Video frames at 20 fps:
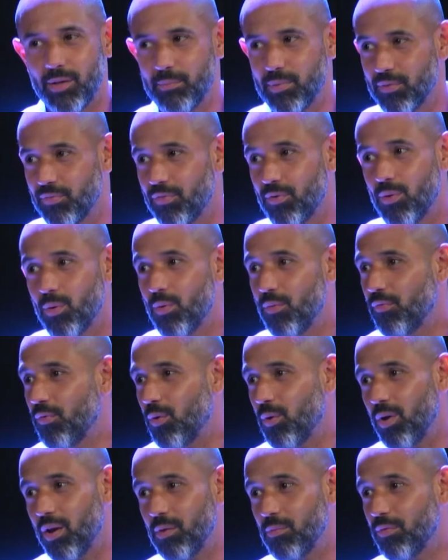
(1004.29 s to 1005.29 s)
But for
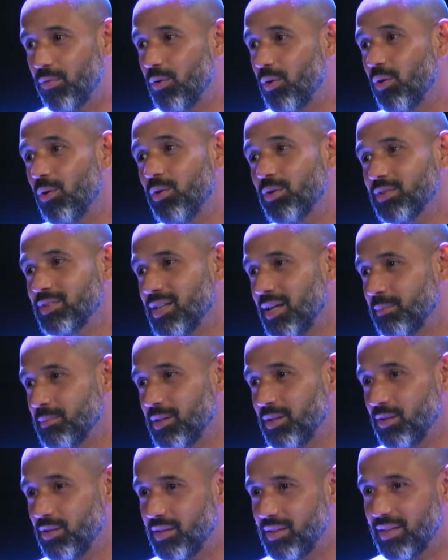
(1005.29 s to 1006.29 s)
a long time,
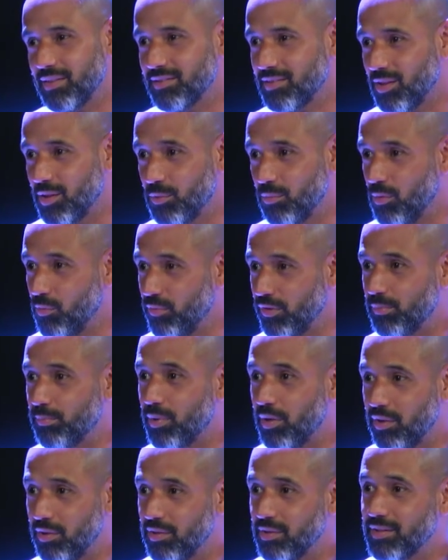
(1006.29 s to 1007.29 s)
clearly that's not what we've
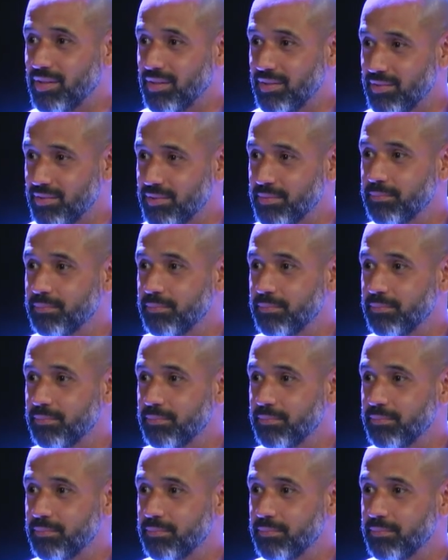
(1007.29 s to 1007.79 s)
prioritized.